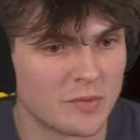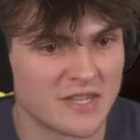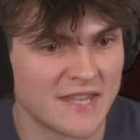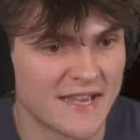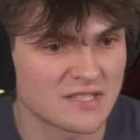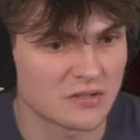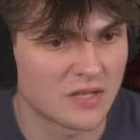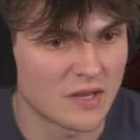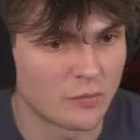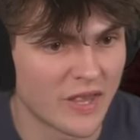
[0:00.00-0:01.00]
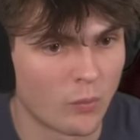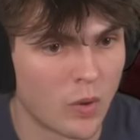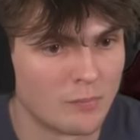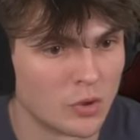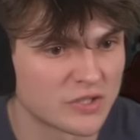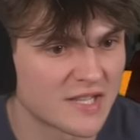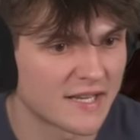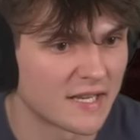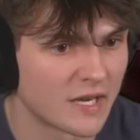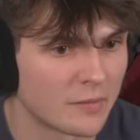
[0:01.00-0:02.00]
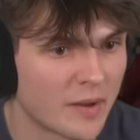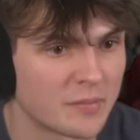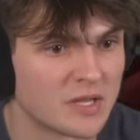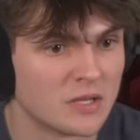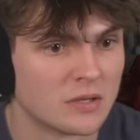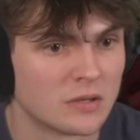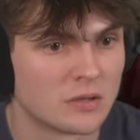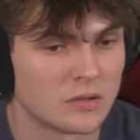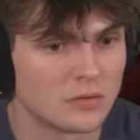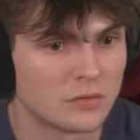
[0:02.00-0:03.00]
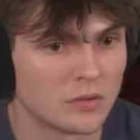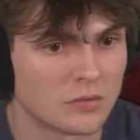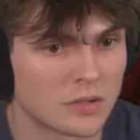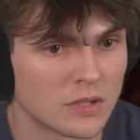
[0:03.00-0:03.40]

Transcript: Yes. Okay. We get one more saddle and I'm happy. Okay.